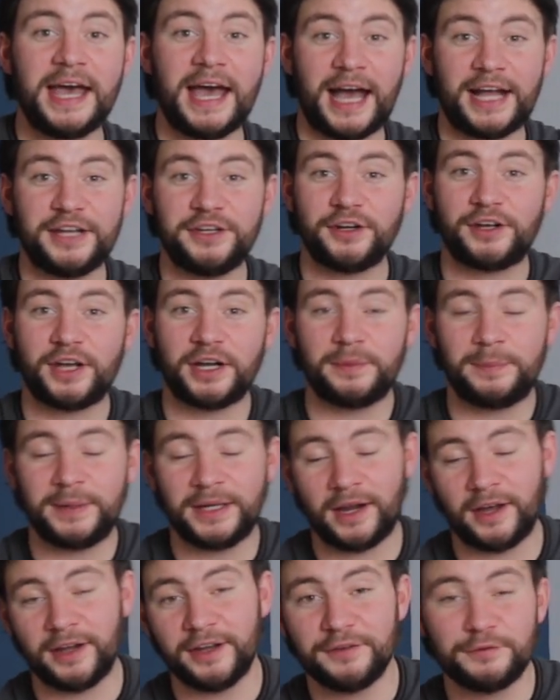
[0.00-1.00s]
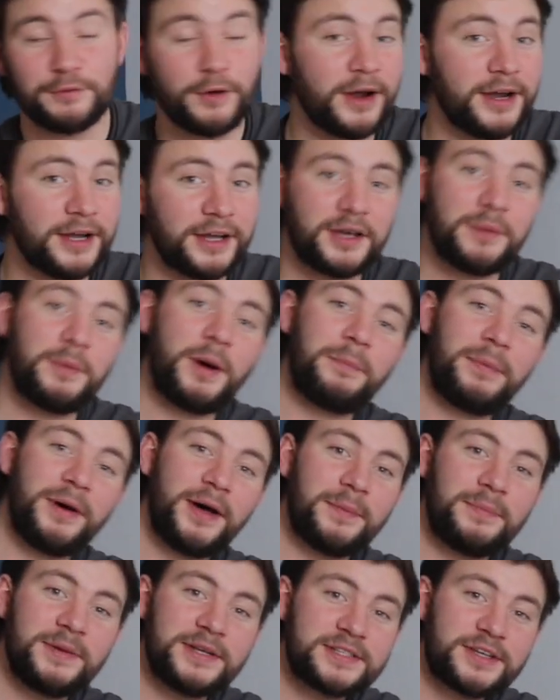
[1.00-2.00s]
and you're going to be like, right, come on
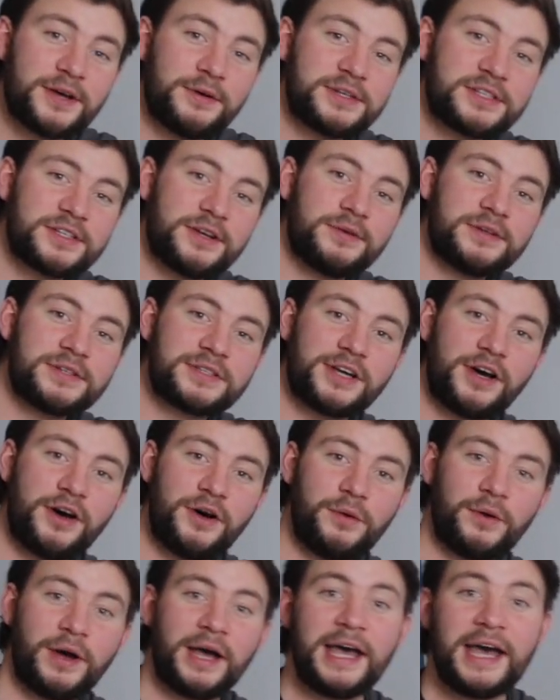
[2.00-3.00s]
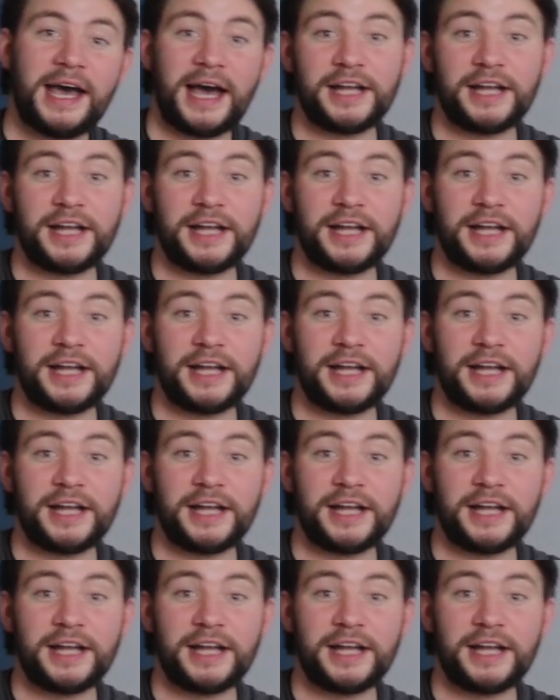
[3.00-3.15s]
pup, let's go, let's go, let's go.